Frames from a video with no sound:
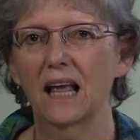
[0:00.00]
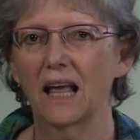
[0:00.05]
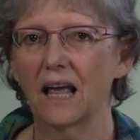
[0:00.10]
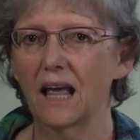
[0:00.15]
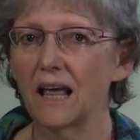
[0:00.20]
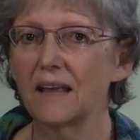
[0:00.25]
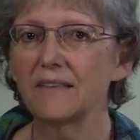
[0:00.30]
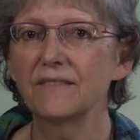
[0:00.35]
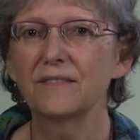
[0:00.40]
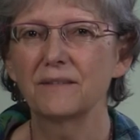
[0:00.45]

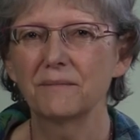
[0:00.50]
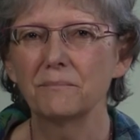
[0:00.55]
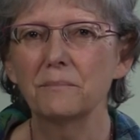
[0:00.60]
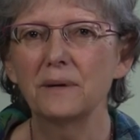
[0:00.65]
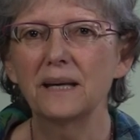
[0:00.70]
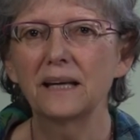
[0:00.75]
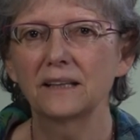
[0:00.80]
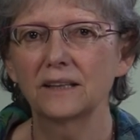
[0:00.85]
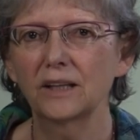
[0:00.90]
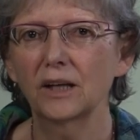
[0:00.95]
and
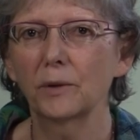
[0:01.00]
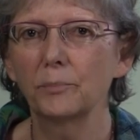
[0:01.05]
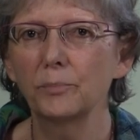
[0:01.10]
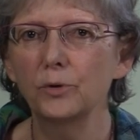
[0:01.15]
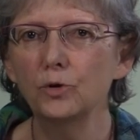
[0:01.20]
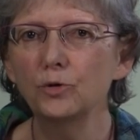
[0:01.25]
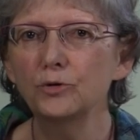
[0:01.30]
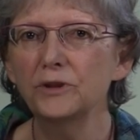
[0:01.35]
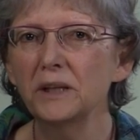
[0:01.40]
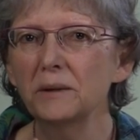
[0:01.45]
make
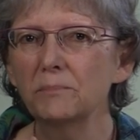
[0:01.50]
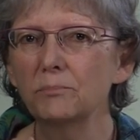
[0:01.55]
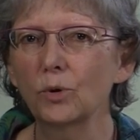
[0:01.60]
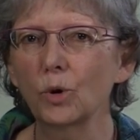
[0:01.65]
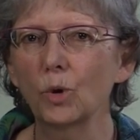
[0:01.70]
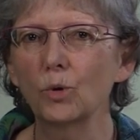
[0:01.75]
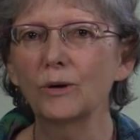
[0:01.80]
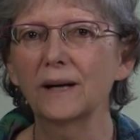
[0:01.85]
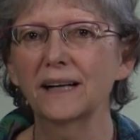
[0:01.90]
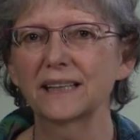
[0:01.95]
therapeutic
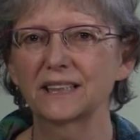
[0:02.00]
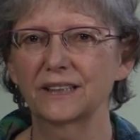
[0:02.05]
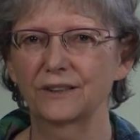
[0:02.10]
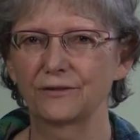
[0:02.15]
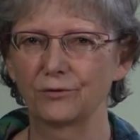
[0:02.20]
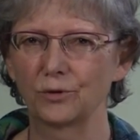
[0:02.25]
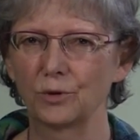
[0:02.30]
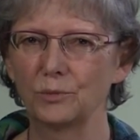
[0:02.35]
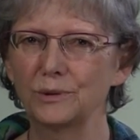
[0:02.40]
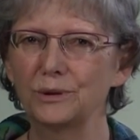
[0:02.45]
progress
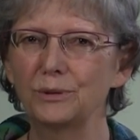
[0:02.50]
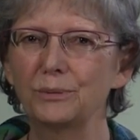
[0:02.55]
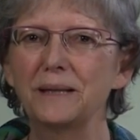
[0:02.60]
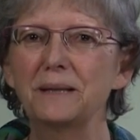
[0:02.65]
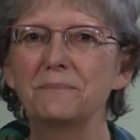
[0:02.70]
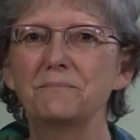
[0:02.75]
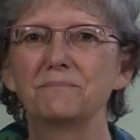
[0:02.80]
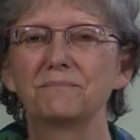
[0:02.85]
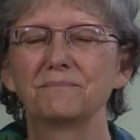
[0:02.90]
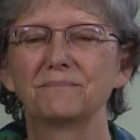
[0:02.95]
from a
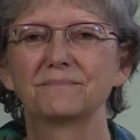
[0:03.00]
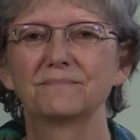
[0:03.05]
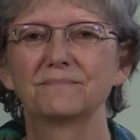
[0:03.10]
dream.